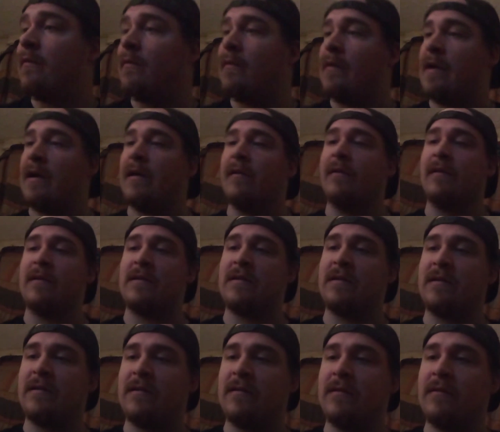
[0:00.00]
Now
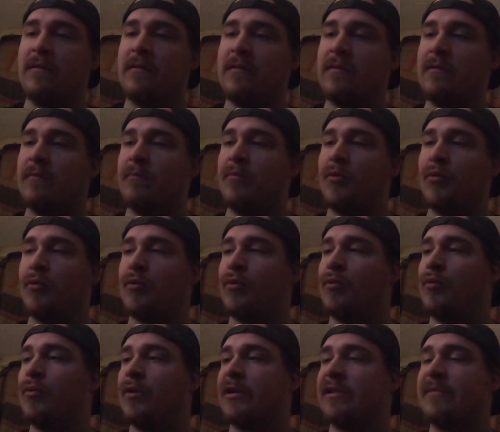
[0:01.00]
it's
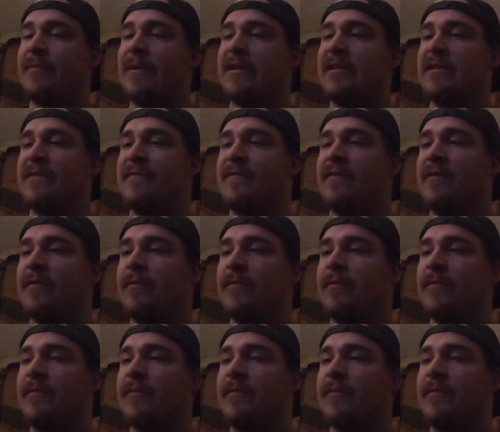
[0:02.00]
buku expensive.